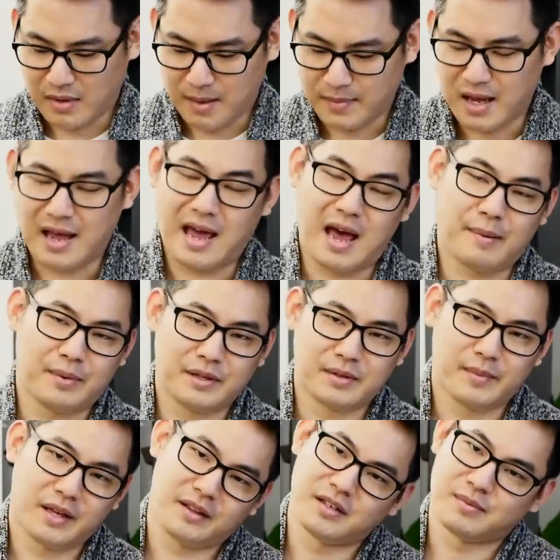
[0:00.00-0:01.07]
not happy to
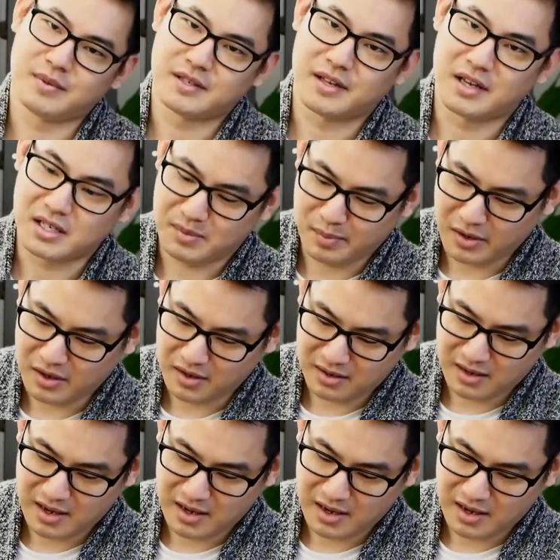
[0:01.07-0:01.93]
make these mistakes, but